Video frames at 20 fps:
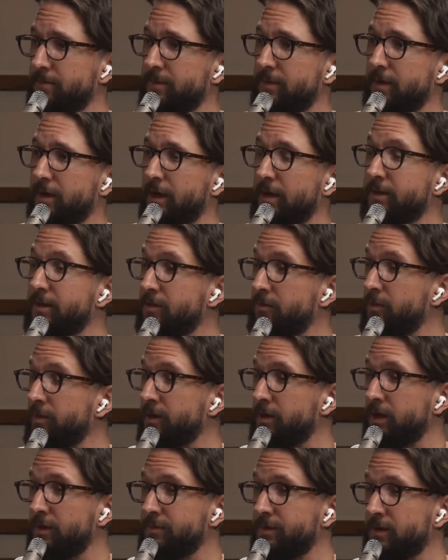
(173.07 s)
And this one
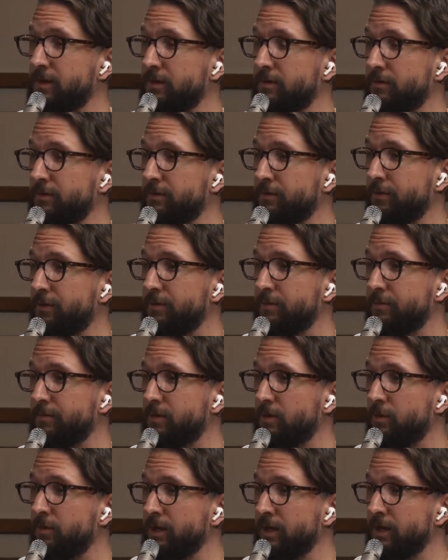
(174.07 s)
comes in from
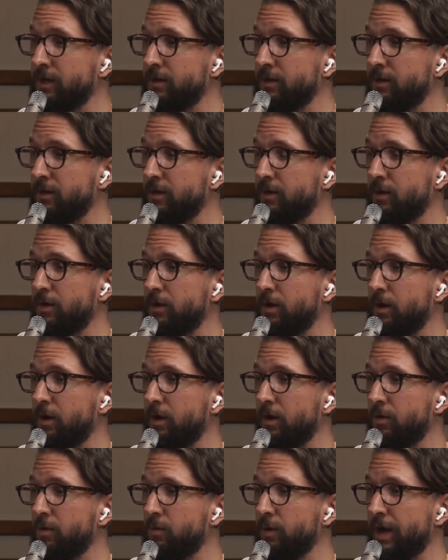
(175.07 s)
Queen
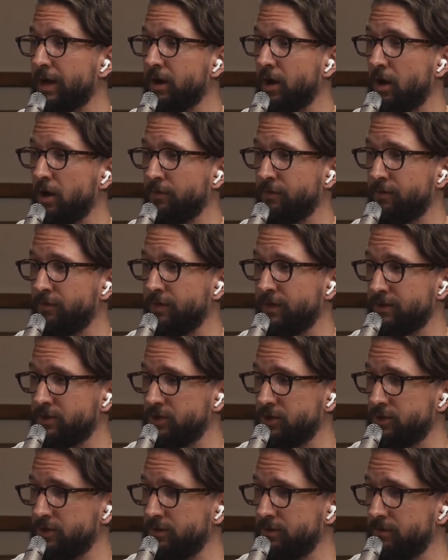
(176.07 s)
Radovovich.
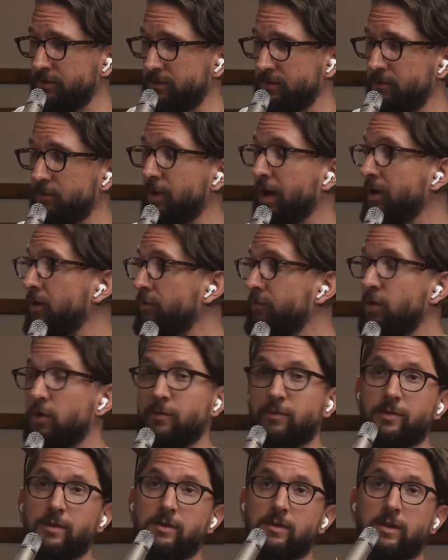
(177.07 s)

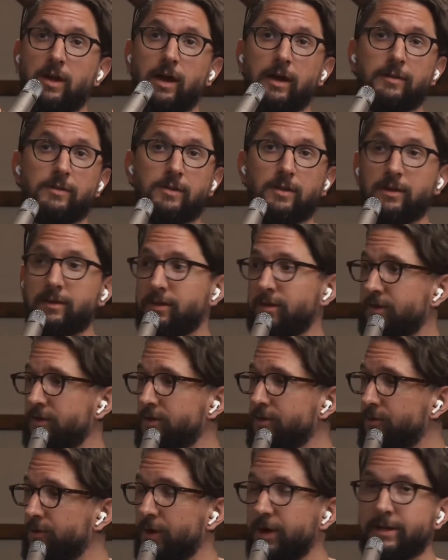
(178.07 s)
It's
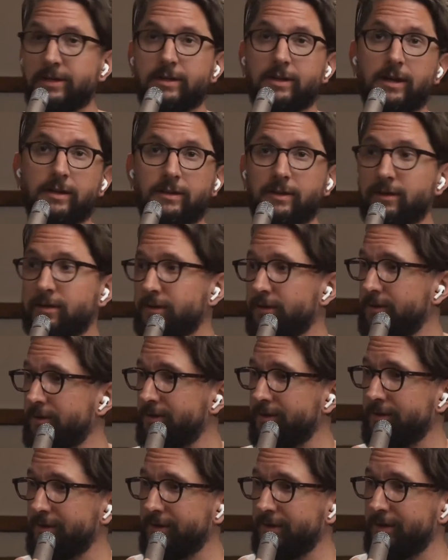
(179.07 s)
Ukrainian, I think.
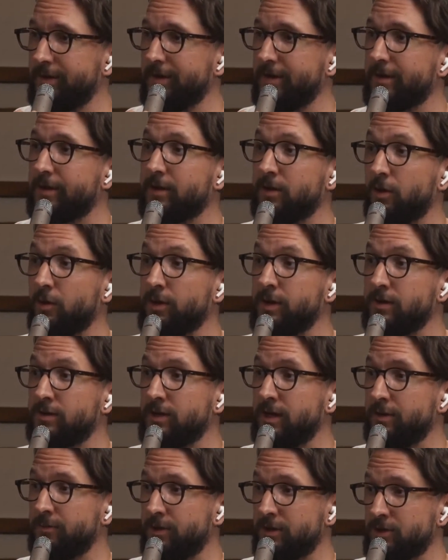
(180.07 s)
Glorious day,
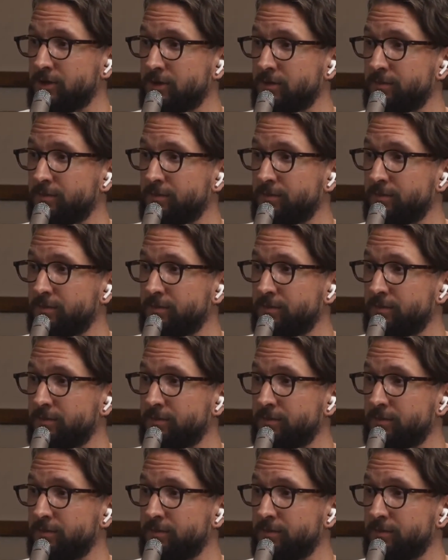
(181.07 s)
Richard.